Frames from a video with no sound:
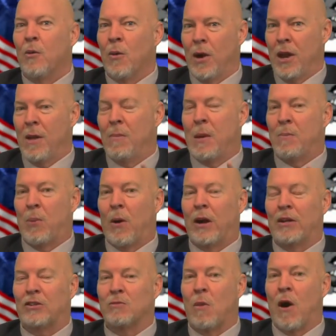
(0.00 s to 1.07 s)
wouldn't it be
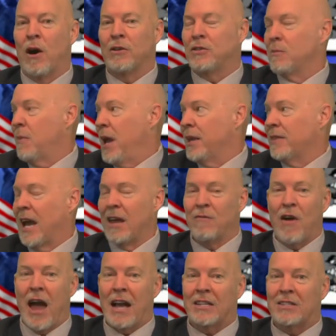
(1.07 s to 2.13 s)
pretty smart to make that
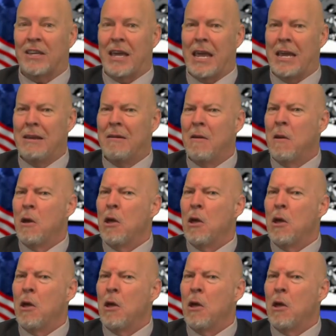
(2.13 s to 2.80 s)
vaccine